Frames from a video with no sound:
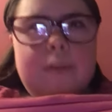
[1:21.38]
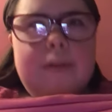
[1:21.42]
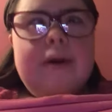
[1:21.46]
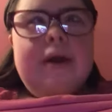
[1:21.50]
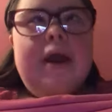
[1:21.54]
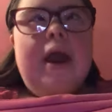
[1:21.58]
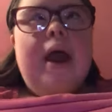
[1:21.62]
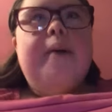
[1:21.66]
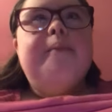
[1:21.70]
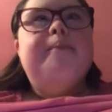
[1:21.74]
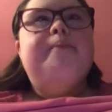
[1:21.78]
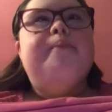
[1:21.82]
and
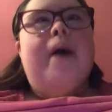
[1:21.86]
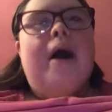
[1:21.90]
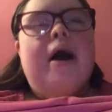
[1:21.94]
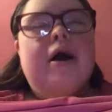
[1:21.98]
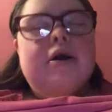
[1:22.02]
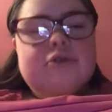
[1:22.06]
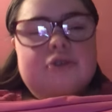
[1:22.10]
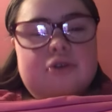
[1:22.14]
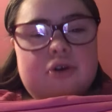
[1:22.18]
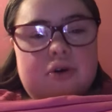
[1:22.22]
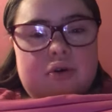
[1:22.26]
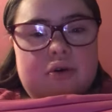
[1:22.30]
get
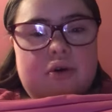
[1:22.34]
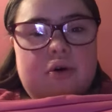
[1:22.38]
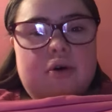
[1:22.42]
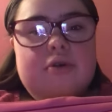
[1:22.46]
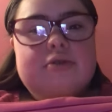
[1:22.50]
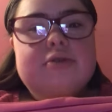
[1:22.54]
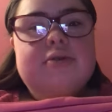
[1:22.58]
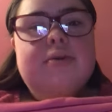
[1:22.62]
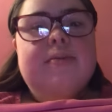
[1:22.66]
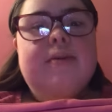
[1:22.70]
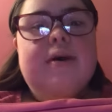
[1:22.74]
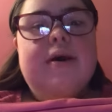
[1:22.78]
back to
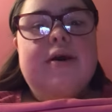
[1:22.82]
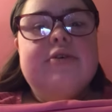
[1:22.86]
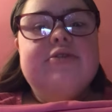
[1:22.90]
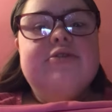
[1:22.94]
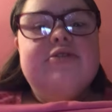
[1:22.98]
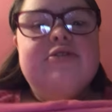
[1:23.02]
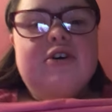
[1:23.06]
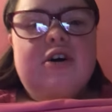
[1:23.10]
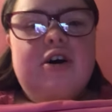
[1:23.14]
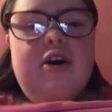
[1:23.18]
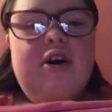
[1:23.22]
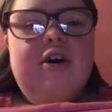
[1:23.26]
with me
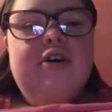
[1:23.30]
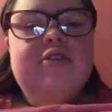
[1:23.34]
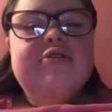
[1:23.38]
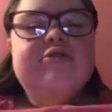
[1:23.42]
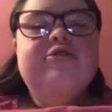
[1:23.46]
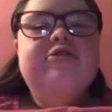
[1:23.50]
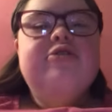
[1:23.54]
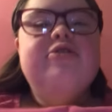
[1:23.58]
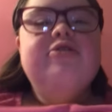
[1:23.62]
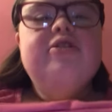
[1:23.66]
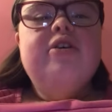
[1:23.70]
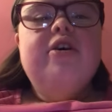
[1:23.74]
and
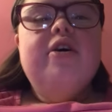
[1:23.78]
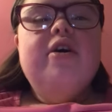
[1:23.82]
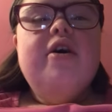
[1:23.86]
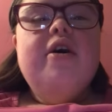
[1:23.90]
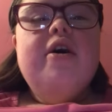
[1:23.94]
Josh.